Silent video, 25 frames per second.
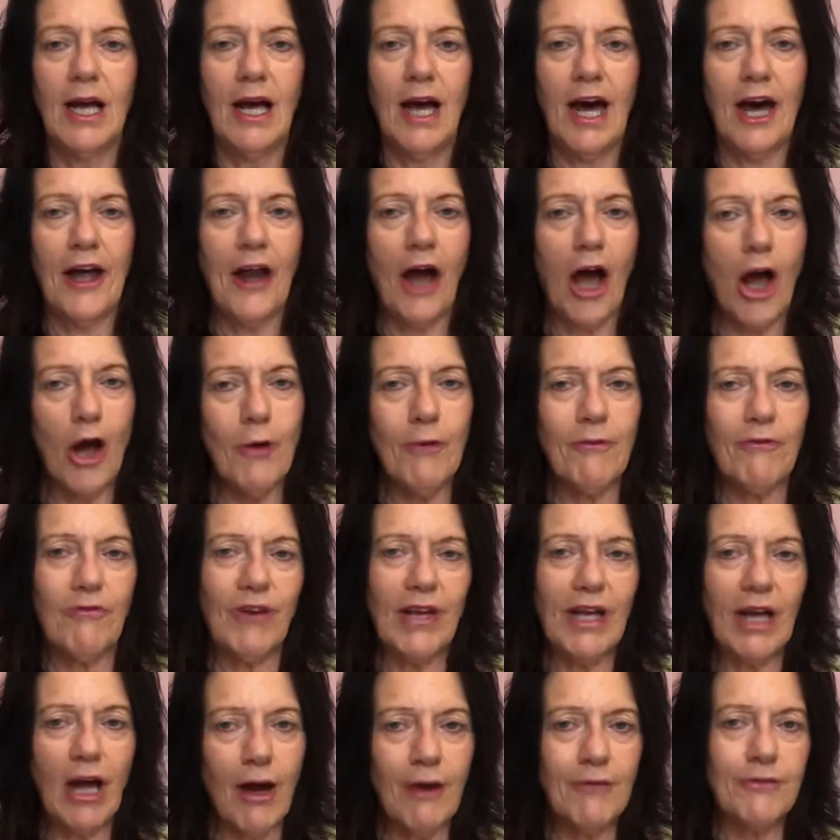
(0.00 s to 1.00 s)
And hopefully
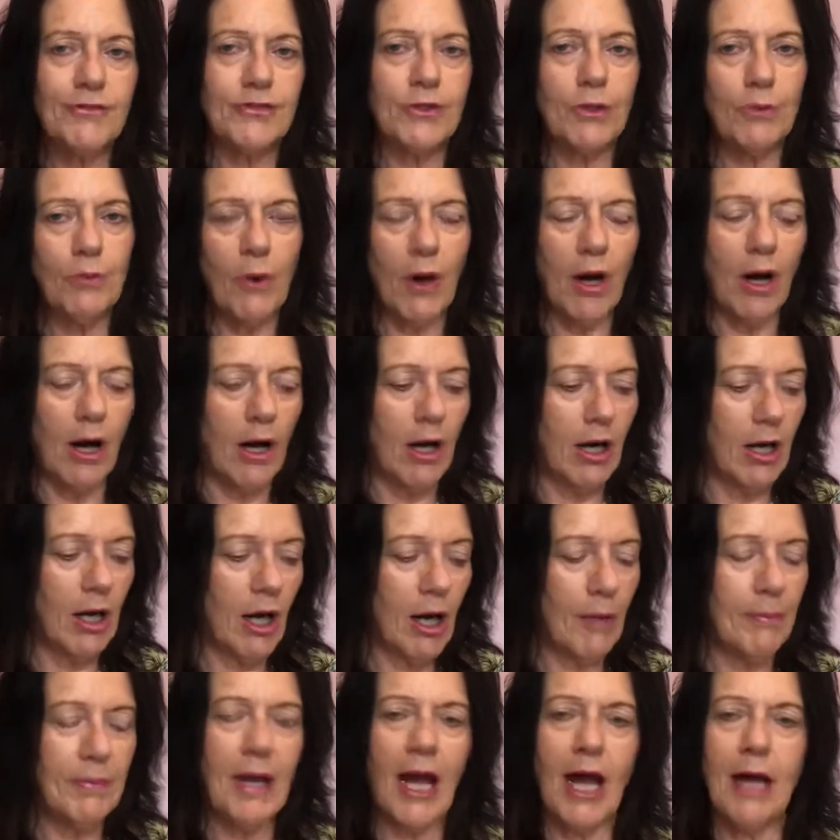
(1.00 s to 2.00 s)
after a while, I'll
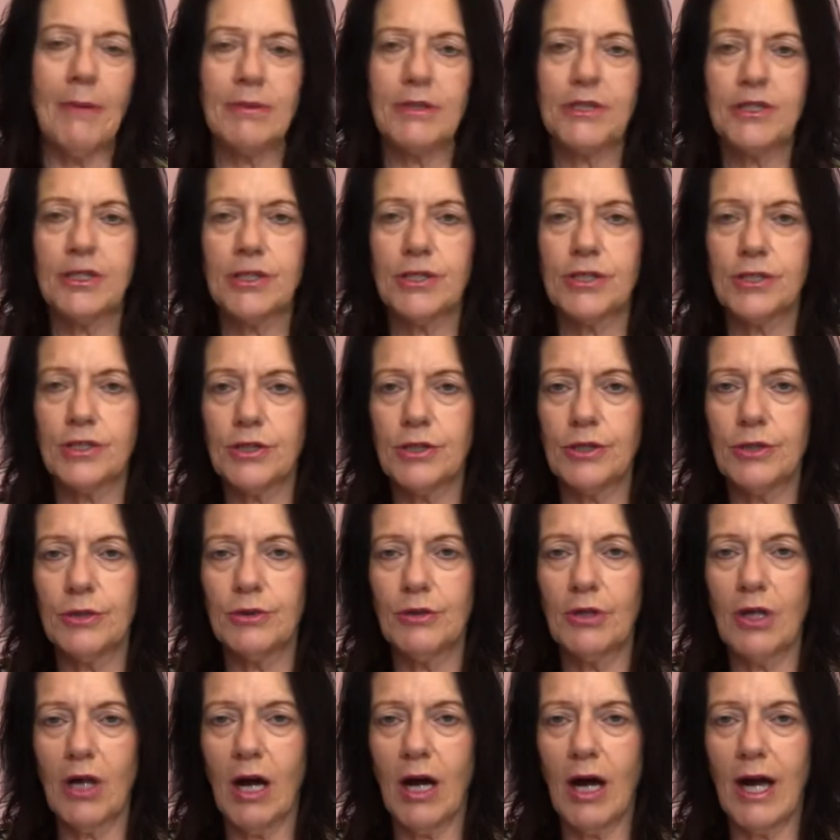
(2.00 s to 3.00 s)
be able to do
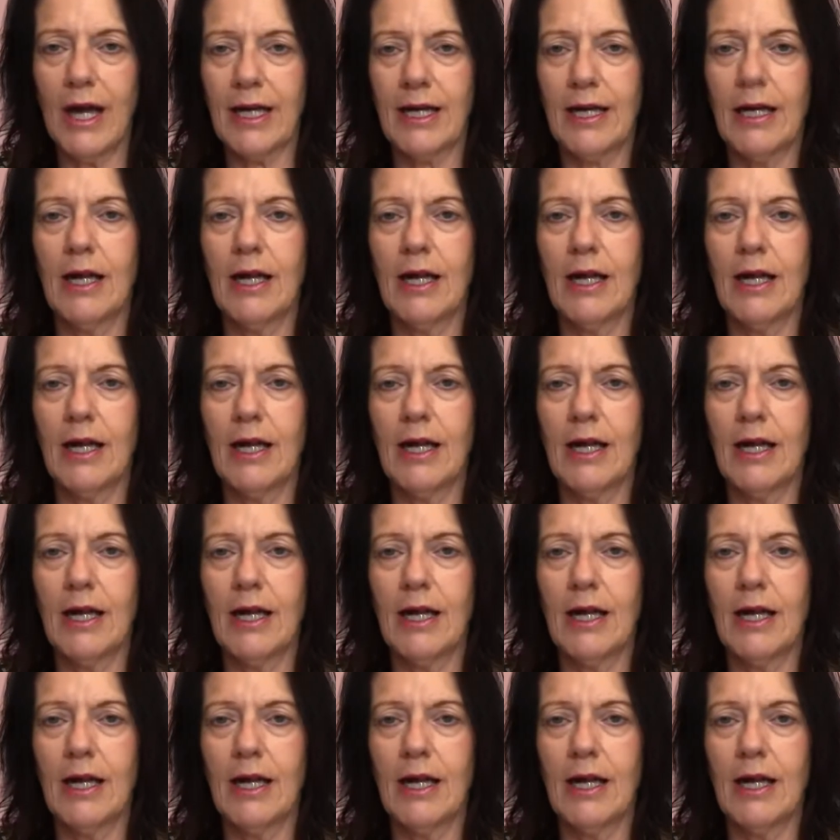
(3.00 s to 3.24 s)
like